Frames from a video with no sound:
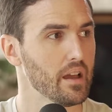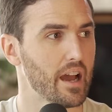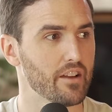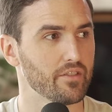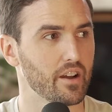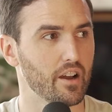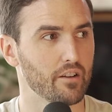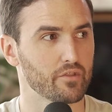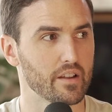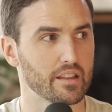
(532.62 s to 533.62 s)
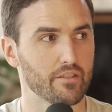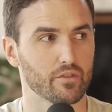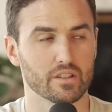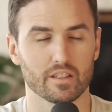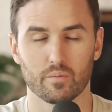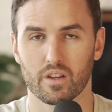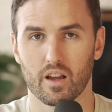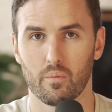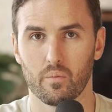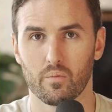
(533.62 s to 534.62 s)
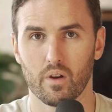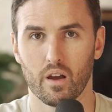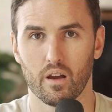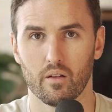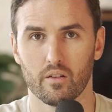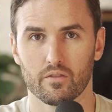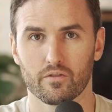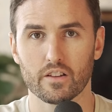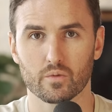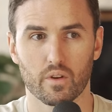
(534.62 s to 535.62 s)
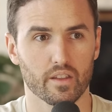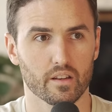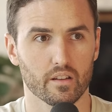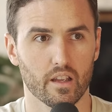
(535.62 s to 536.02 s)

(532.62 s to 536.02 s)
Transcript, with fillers: I have a, a friend that I've recently become uh, friends with, and,